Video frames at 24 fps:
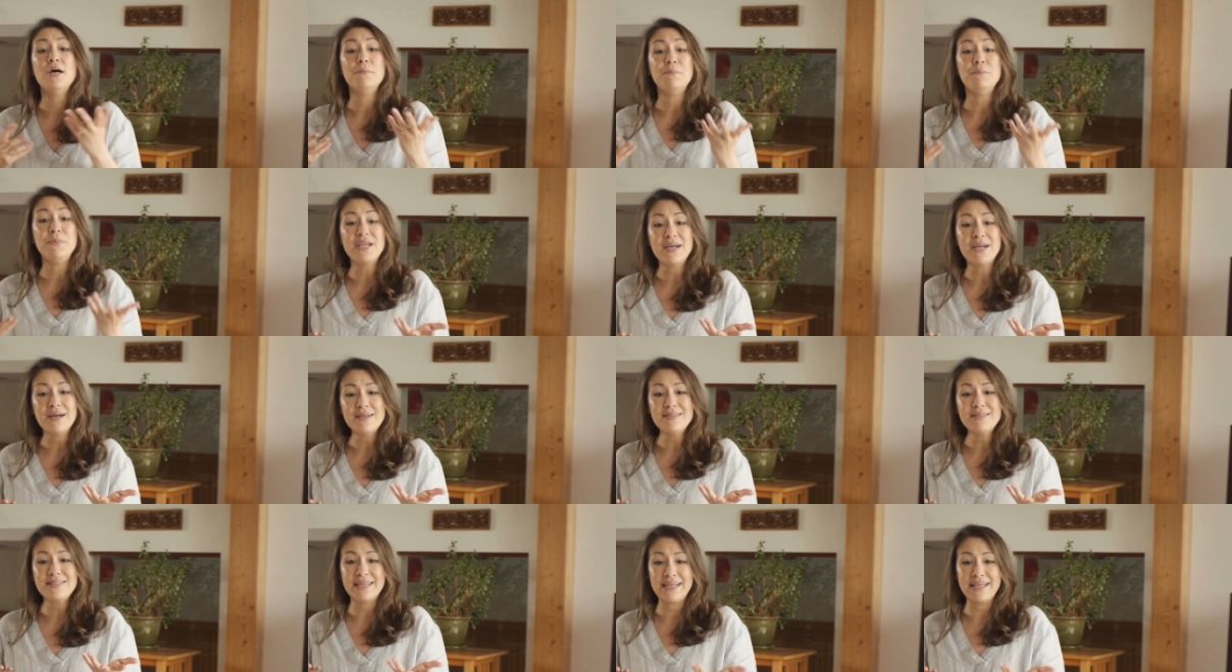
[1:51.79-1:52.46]

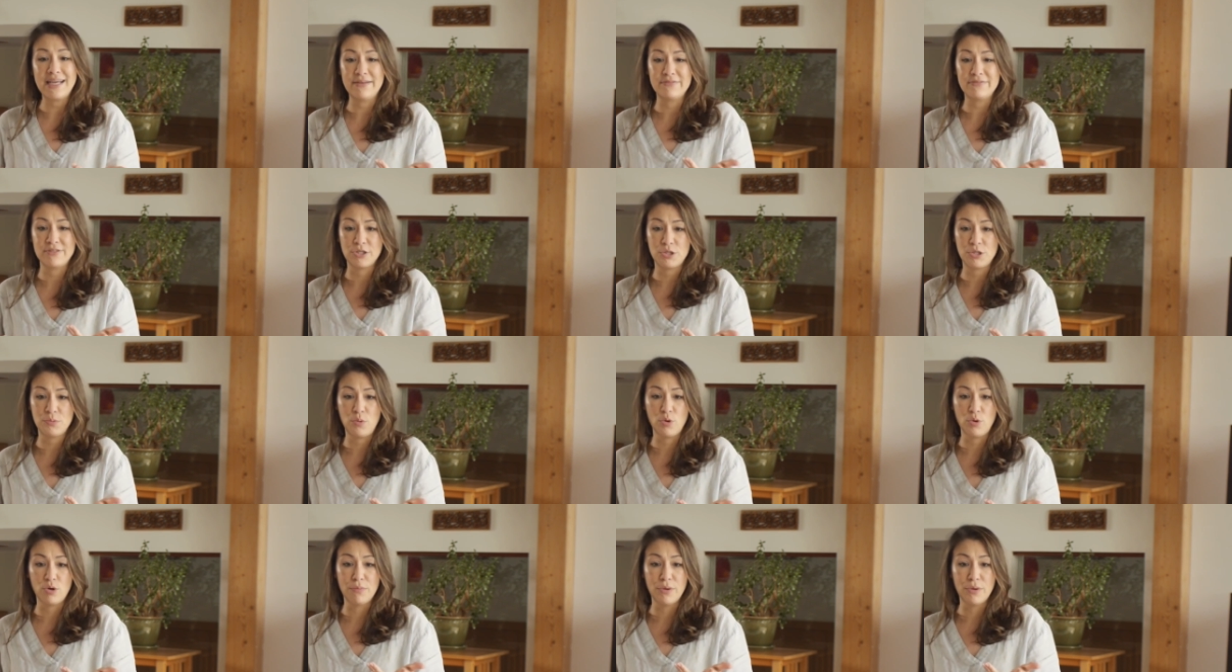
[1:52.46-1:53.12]
Because they have such
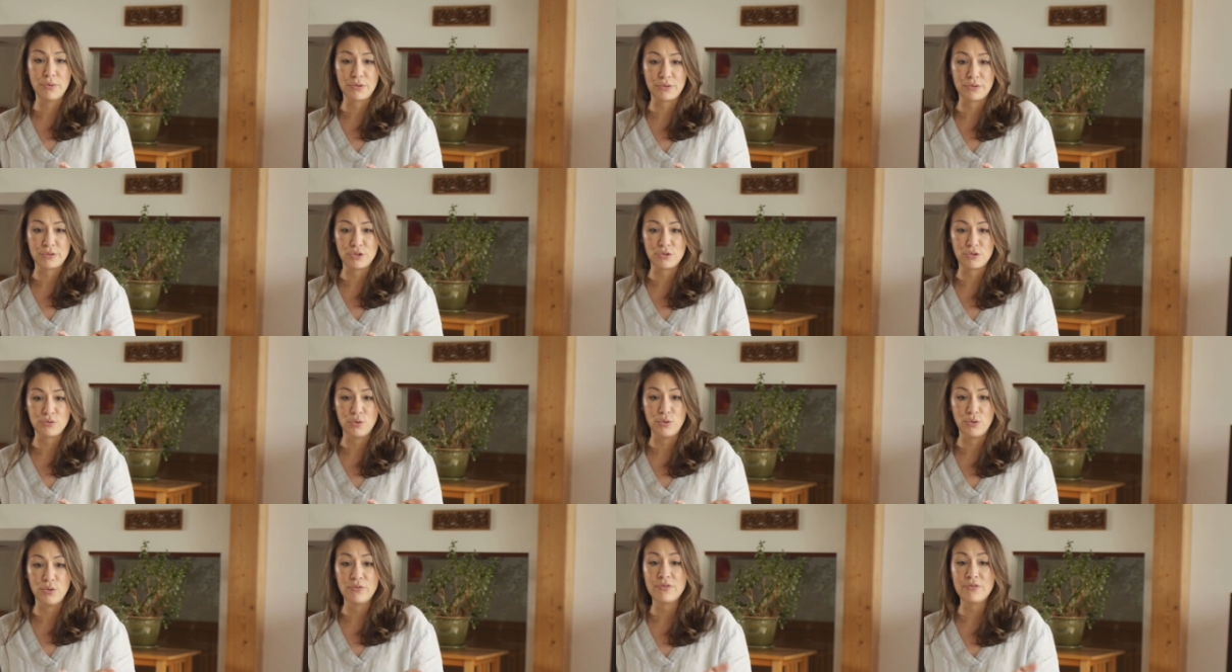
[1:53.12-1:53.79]
poor motor
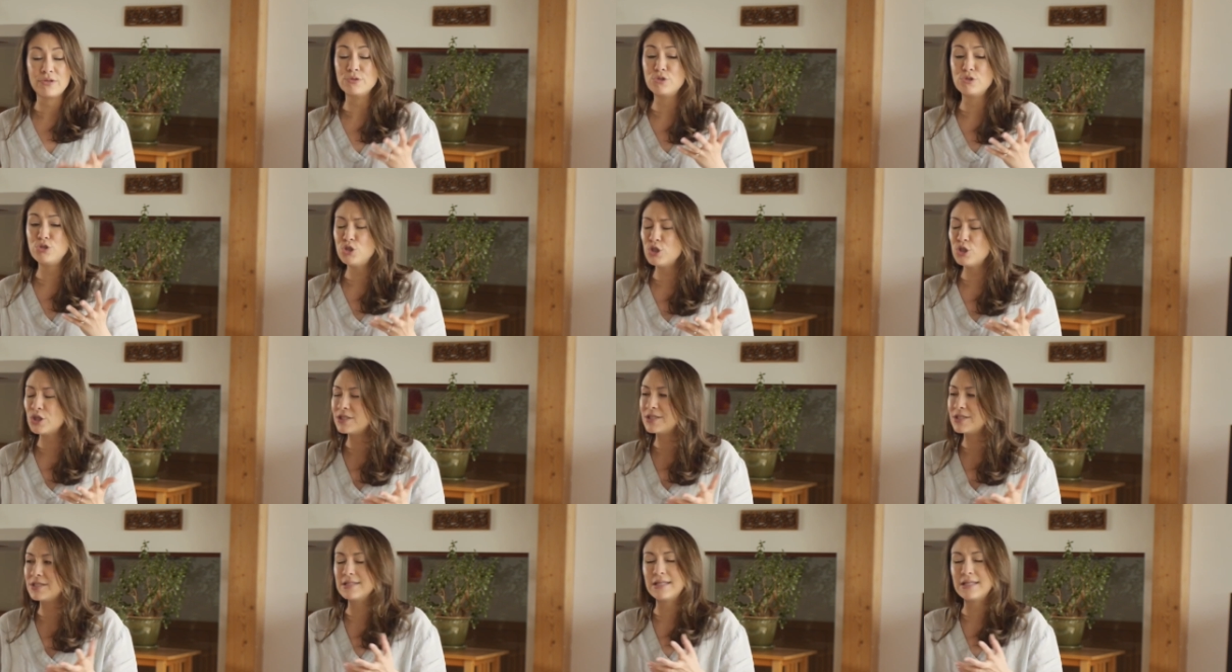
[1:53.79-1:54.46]
control, they're
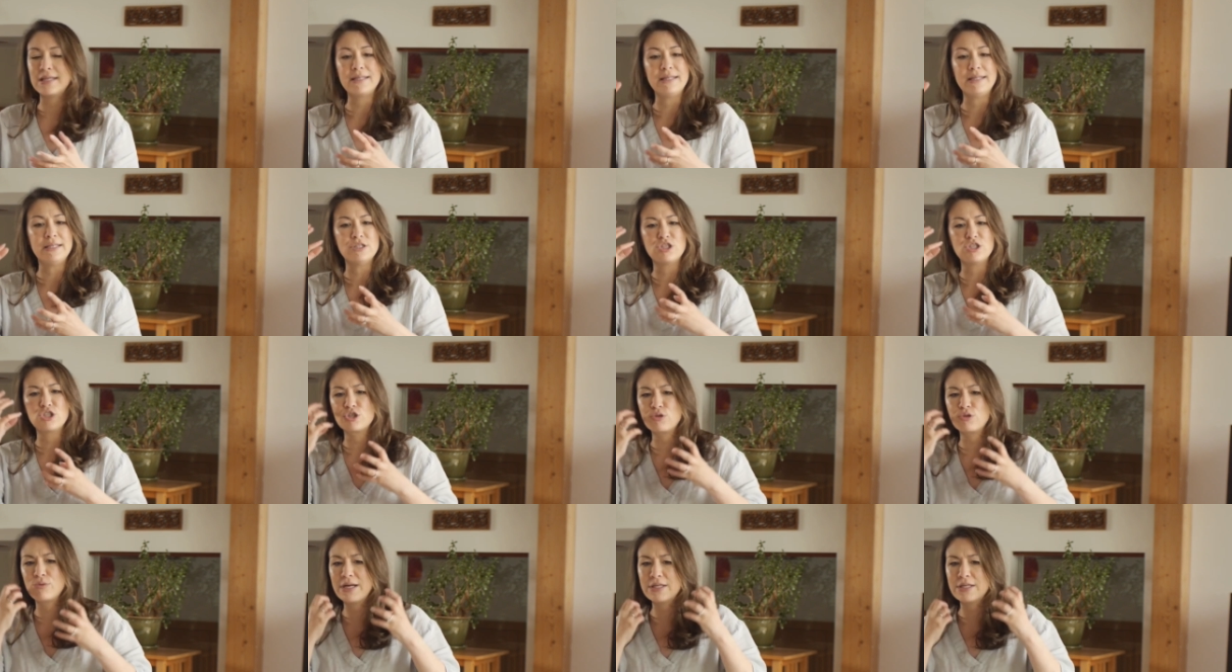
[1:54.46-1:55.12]
just as likely to
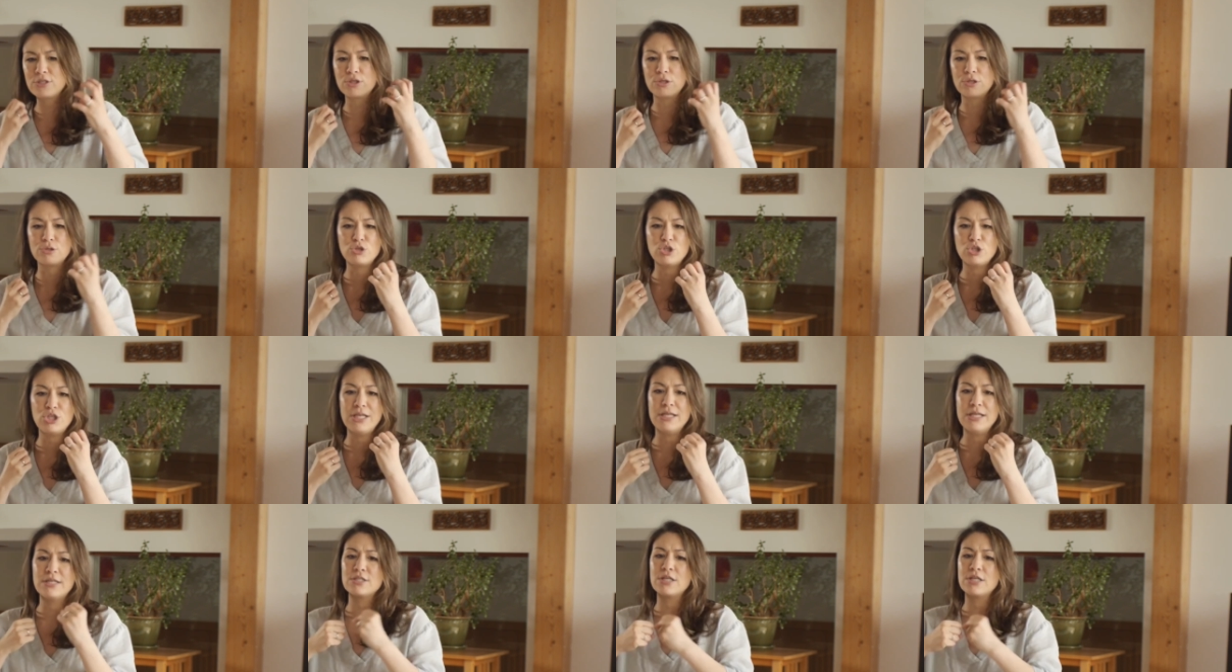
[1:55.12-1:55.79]
scratch their
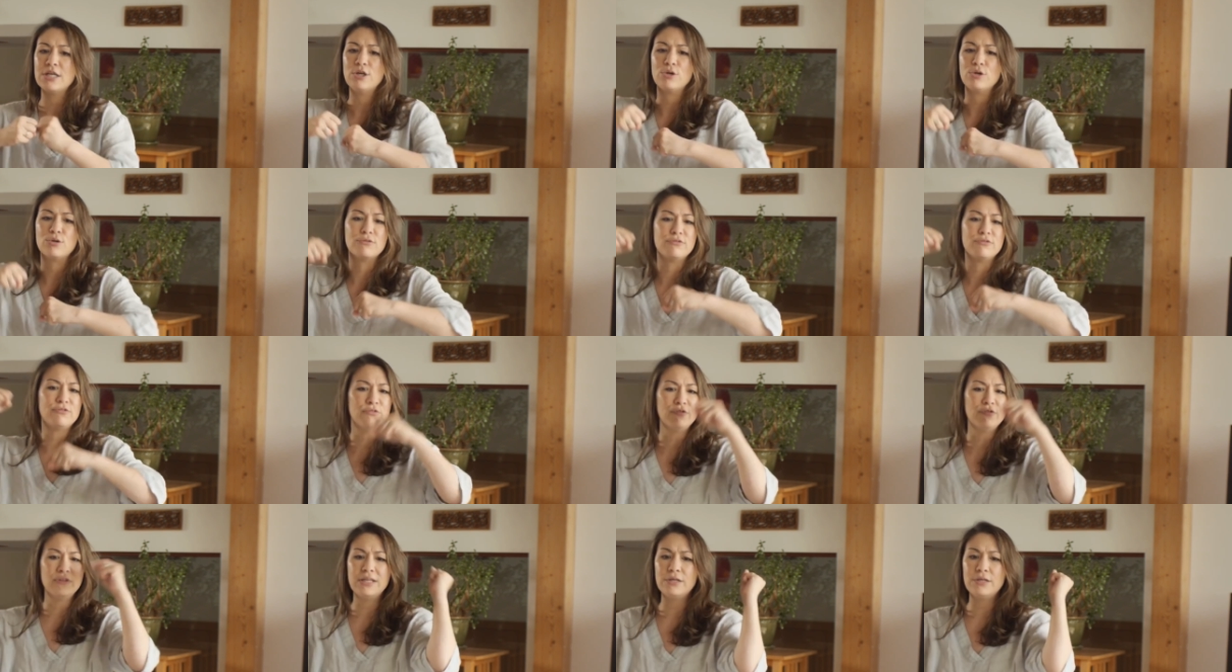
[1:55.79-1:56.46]
cheeks or
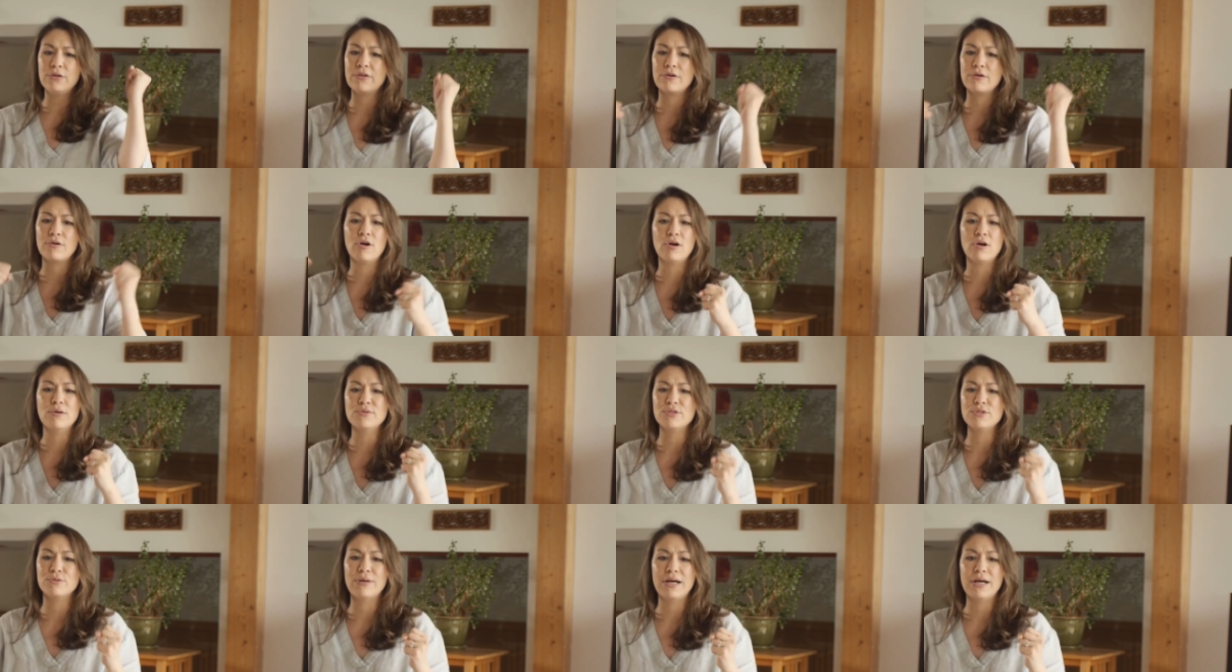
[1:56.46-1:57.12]
flail their
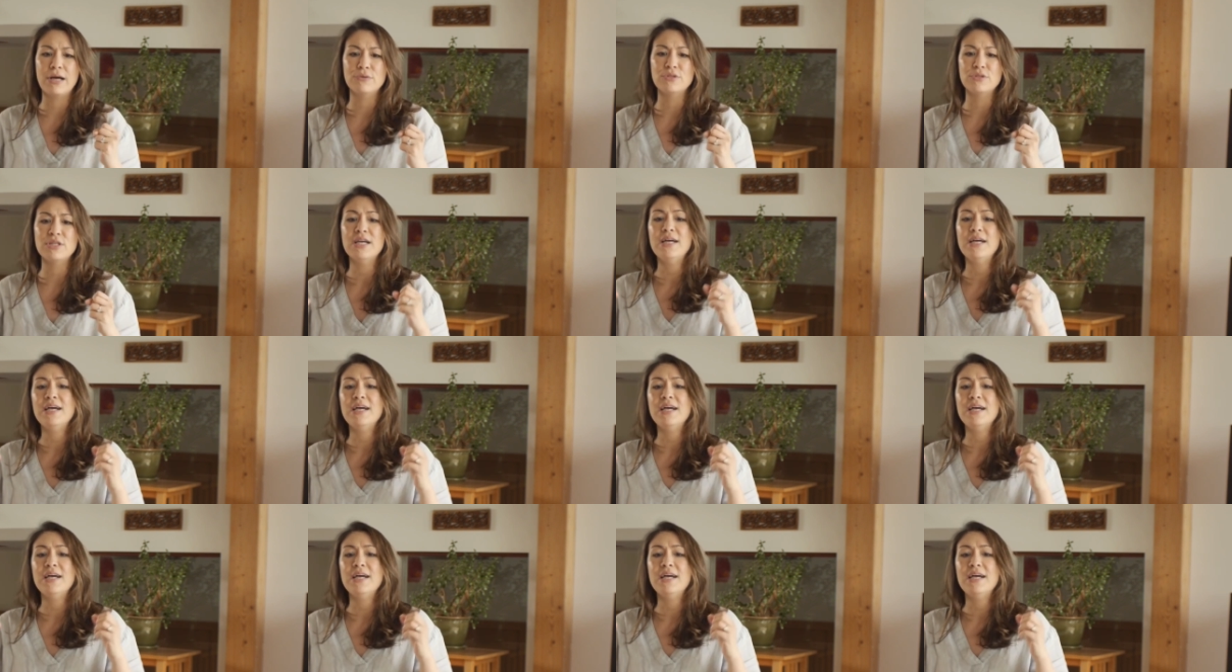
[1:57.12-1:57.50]
arms around